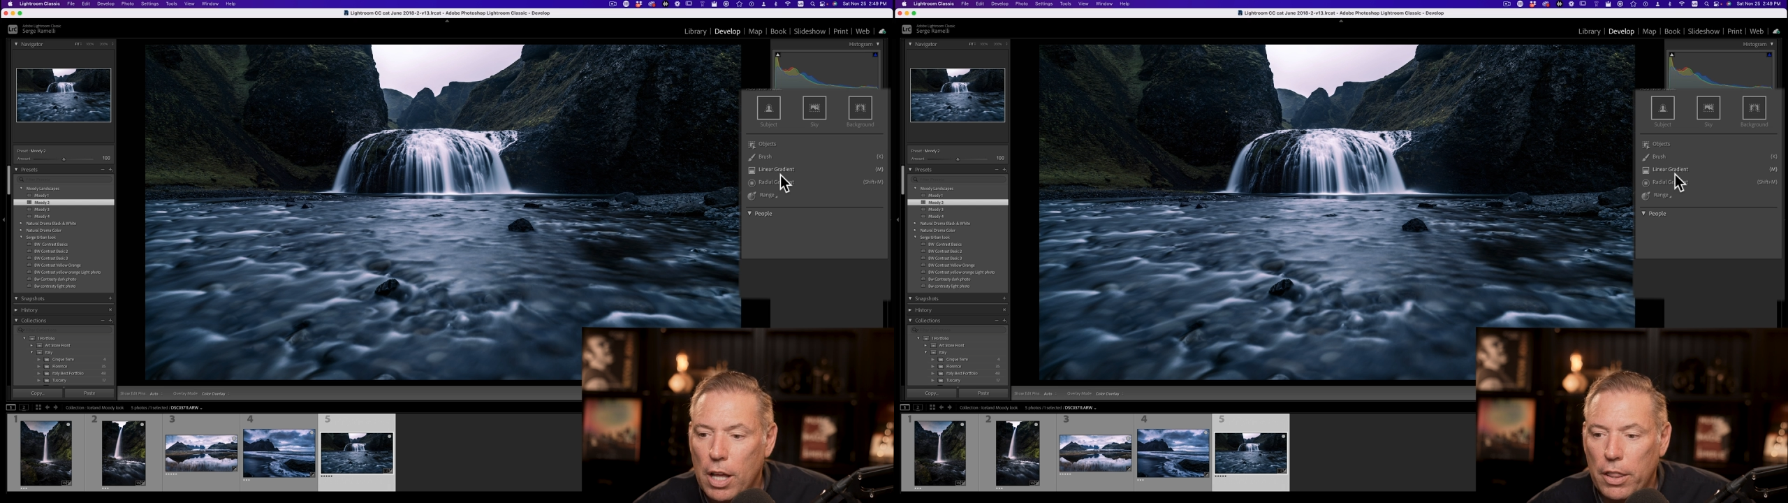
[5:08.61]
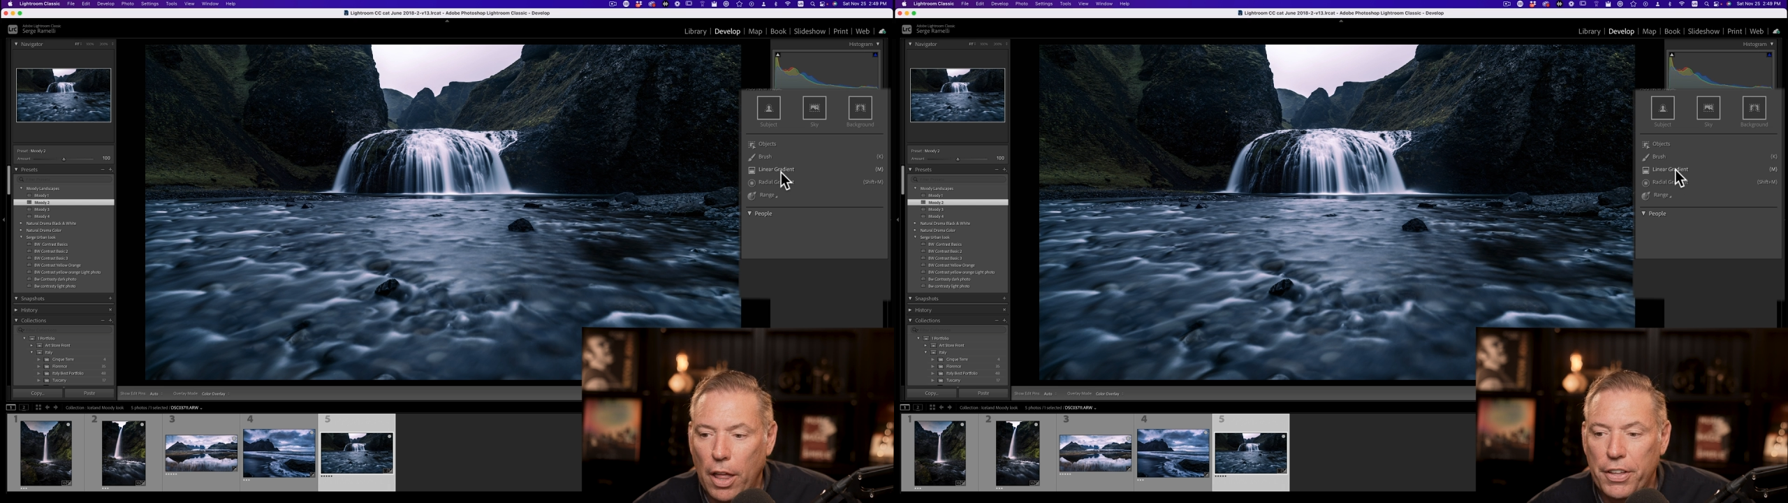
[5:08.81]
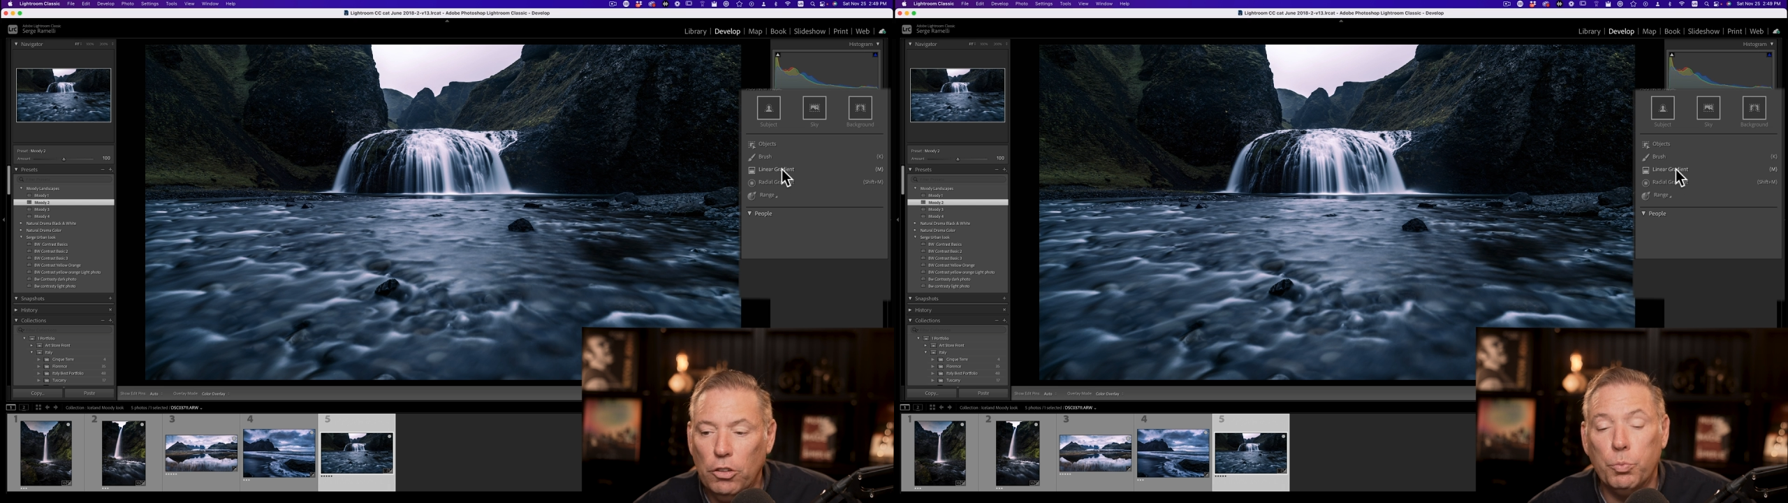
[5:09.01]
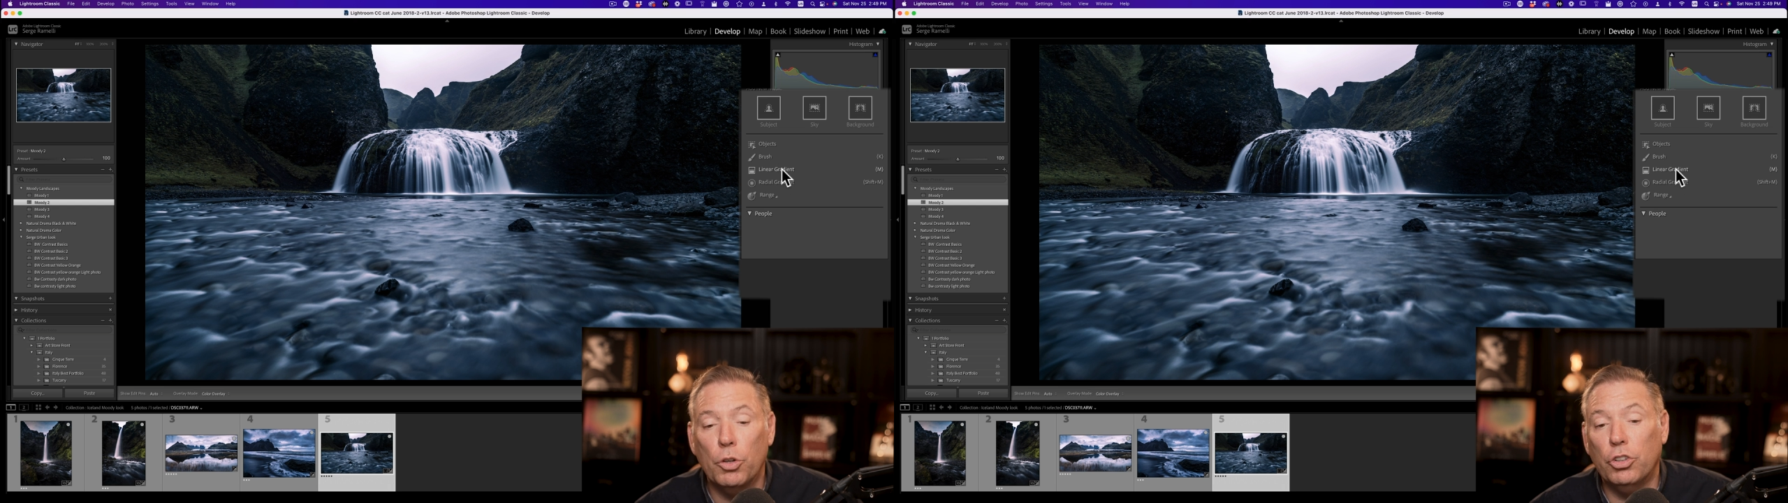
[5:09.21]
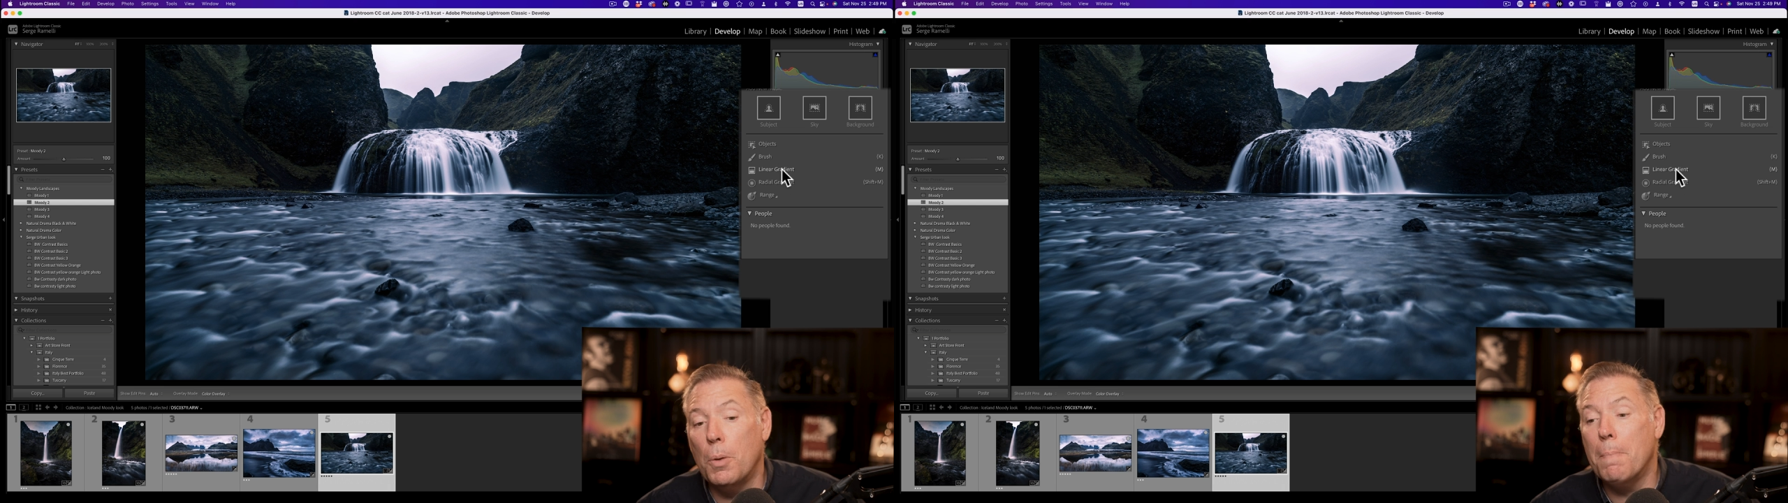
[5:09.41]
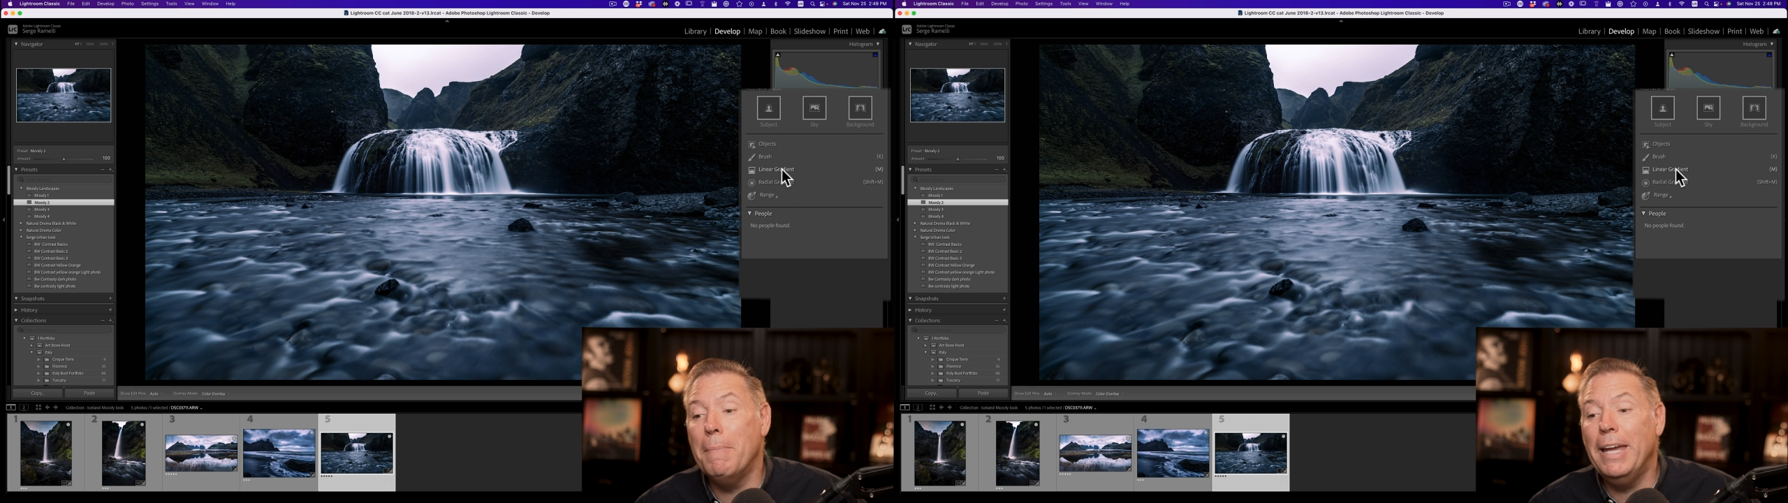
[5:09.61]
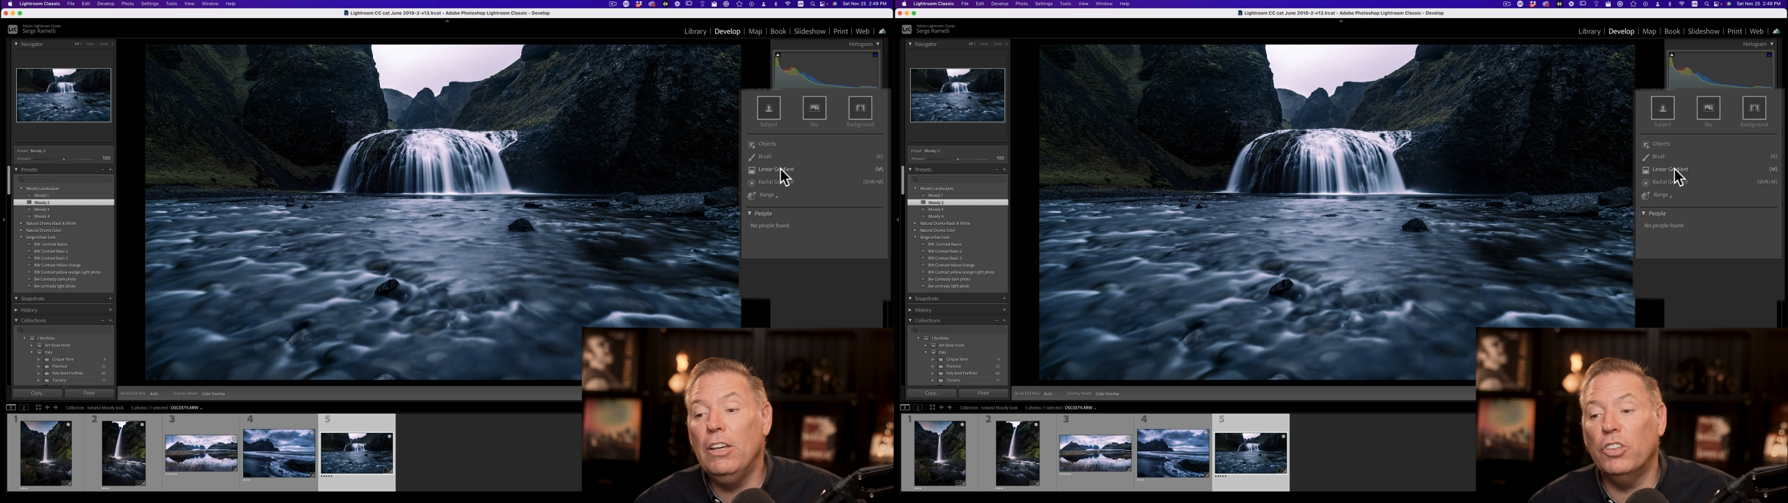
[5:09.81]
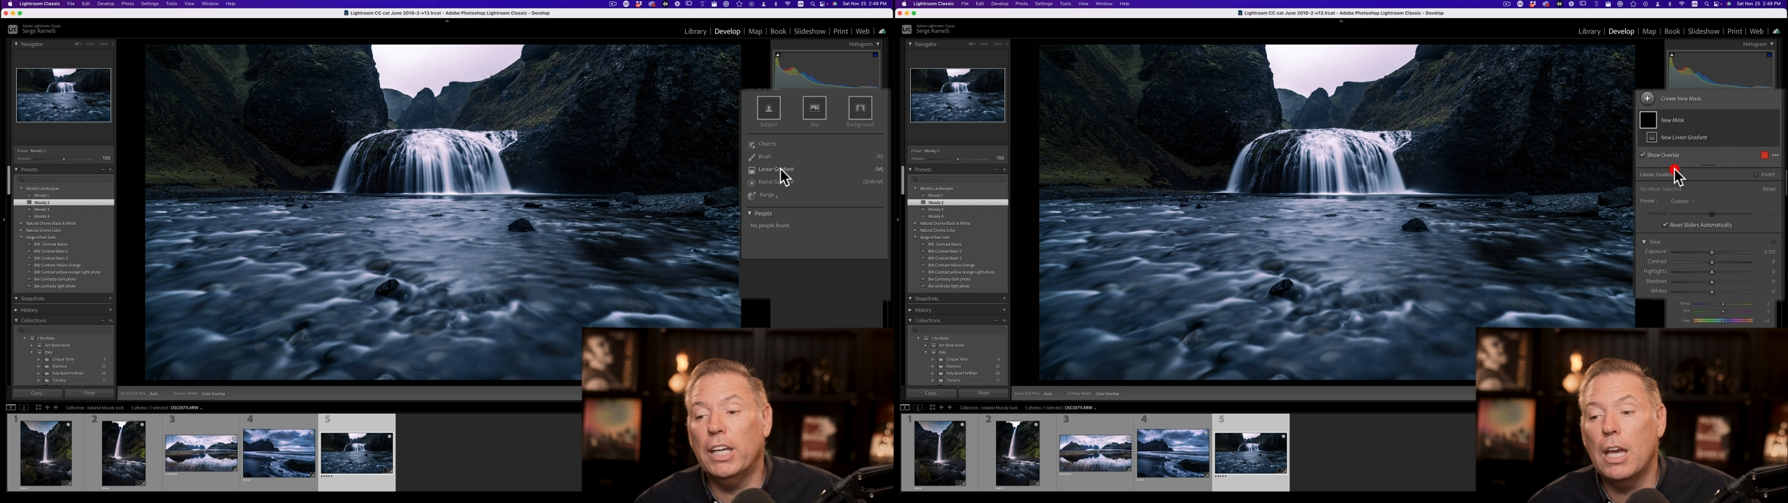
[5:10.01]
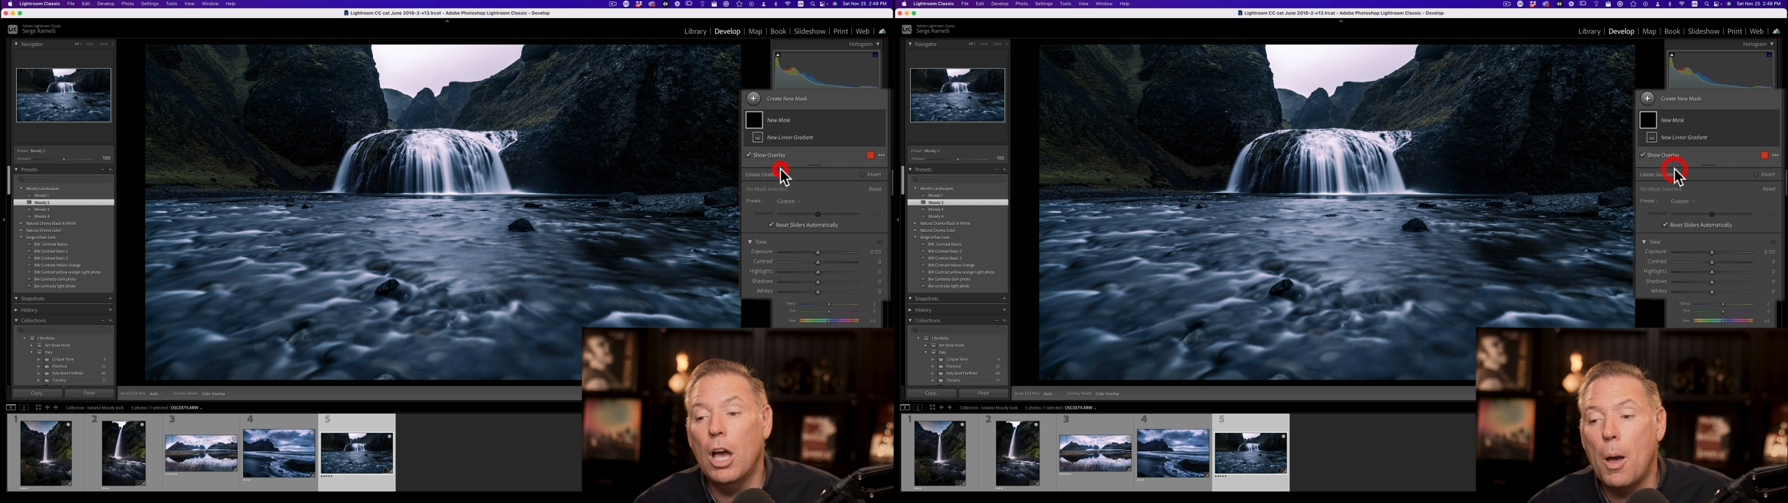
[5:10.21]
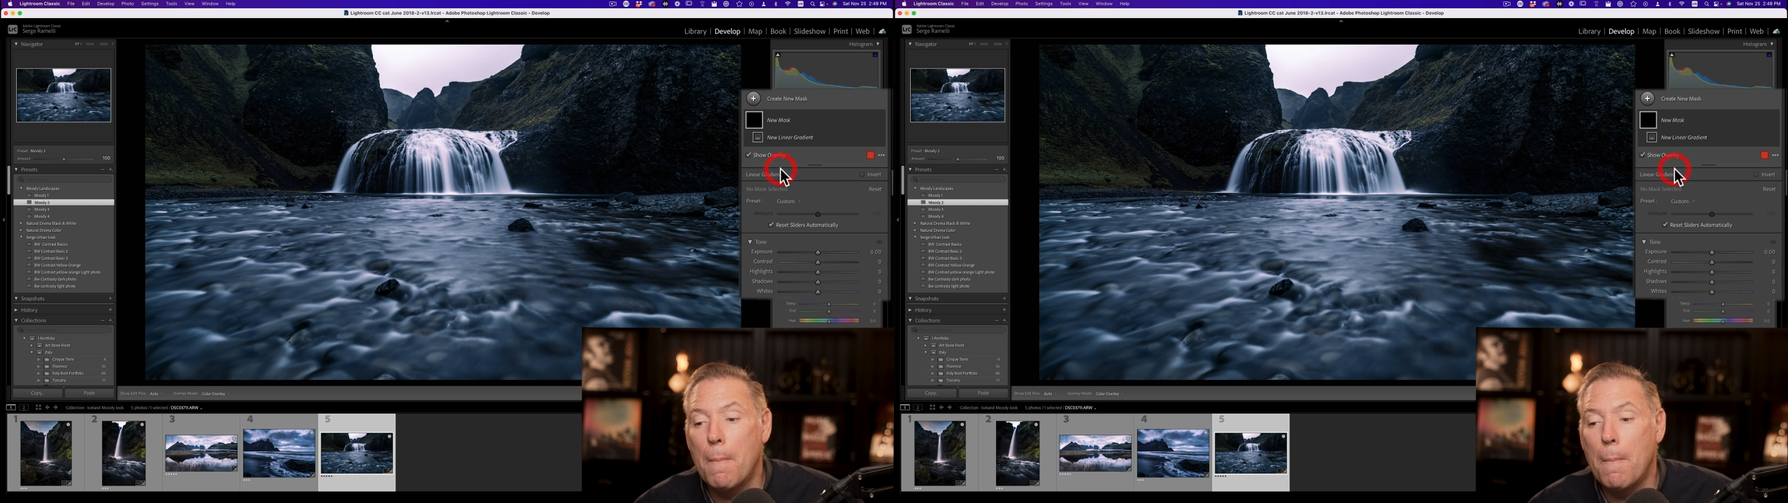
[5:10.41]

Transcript: Now, this was an amazing